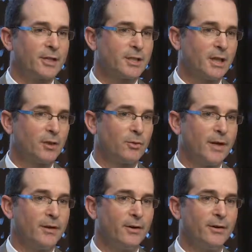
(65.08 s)

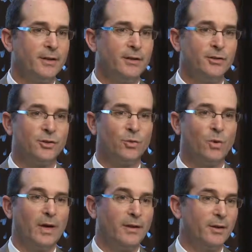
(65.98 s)
accelerator is the
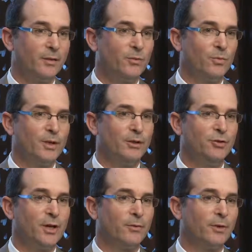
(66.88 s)
way that we
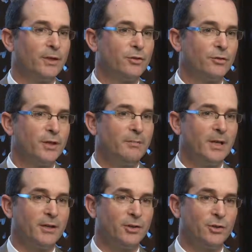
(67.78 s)
generally treat
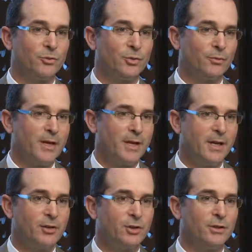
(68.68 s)
patients with
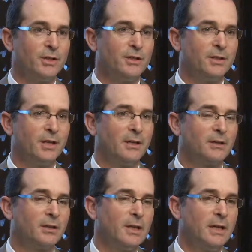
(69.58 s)
radiation these days.